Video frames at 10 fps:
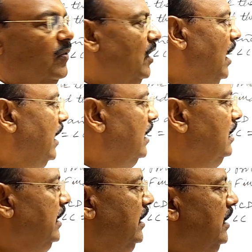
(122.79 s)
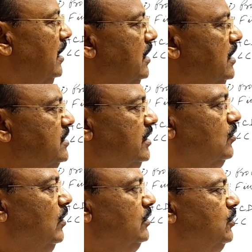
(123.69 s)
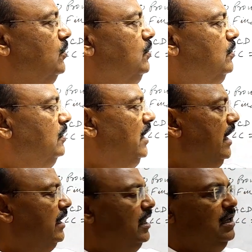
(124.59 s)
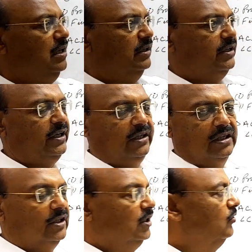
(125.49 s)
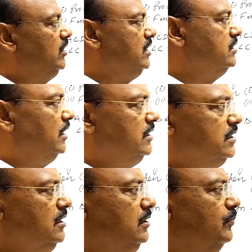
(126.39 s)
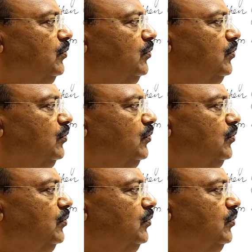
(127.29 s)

Angle A is equal to angle D. What is the reason?